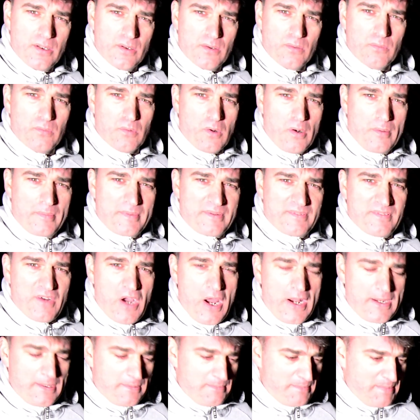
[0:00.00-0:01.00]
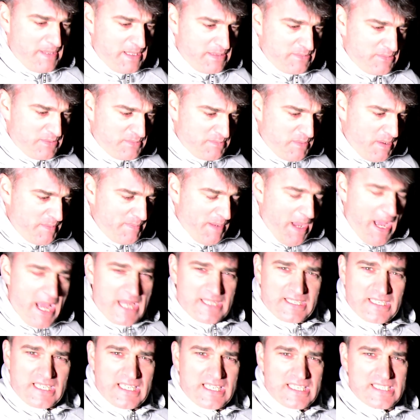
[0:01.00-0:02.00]
Warm, inviting bed with my
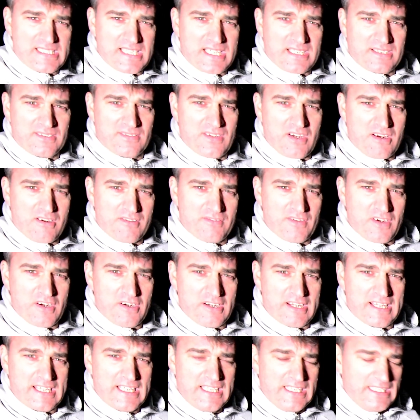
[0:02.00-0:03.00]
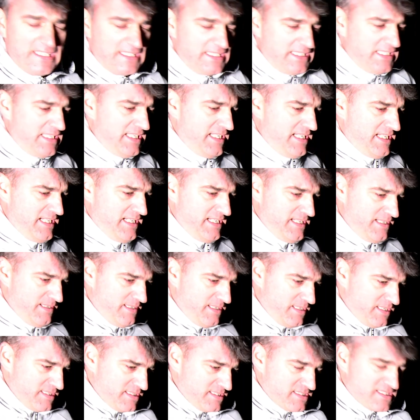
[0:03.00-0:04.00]
partner seems very
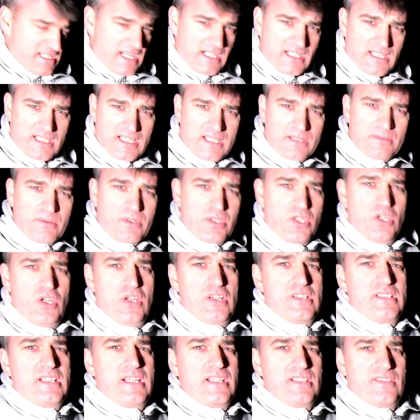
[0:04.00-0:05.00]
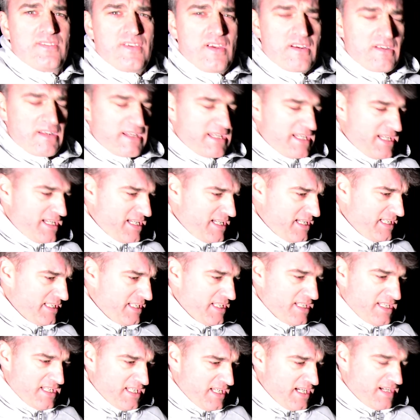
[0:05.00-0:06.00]
snuggling with her seems very
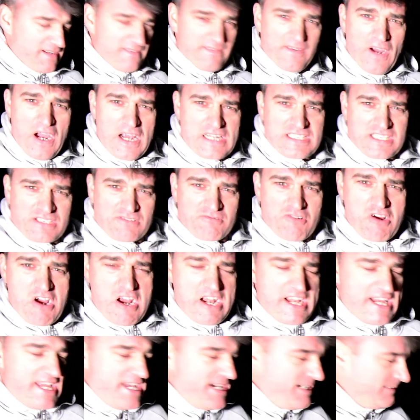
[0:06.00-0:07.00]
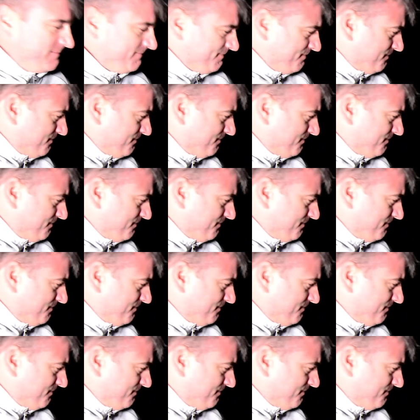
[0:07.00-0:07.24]
inviting right now.